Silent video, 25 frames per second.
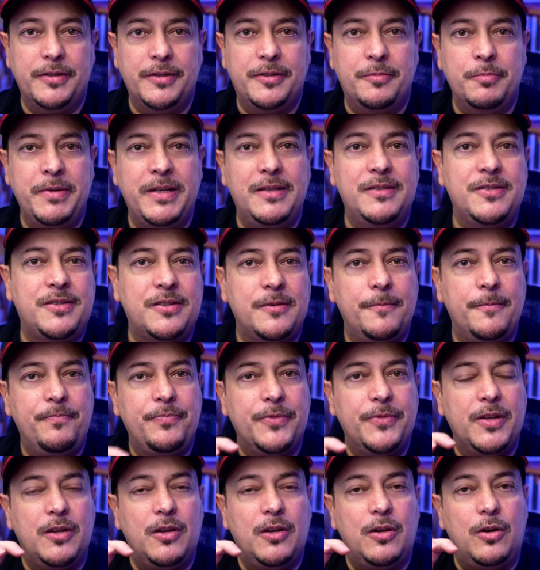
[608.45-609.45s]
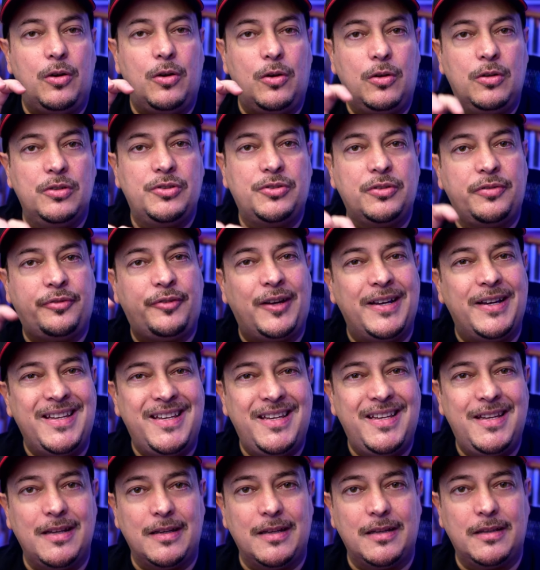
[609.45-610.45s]
It means
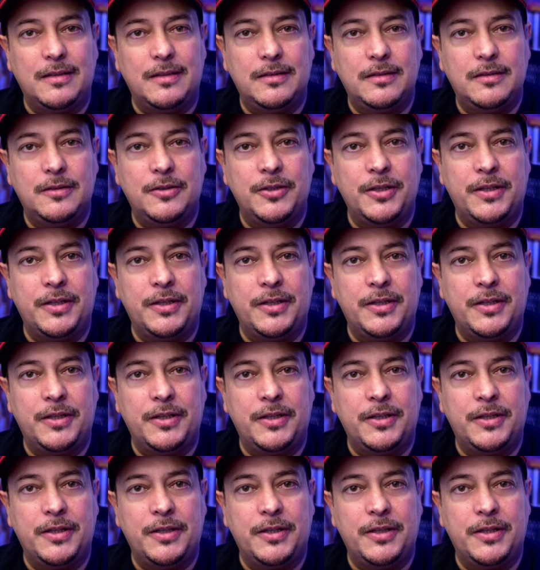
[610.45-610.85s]
autophagia.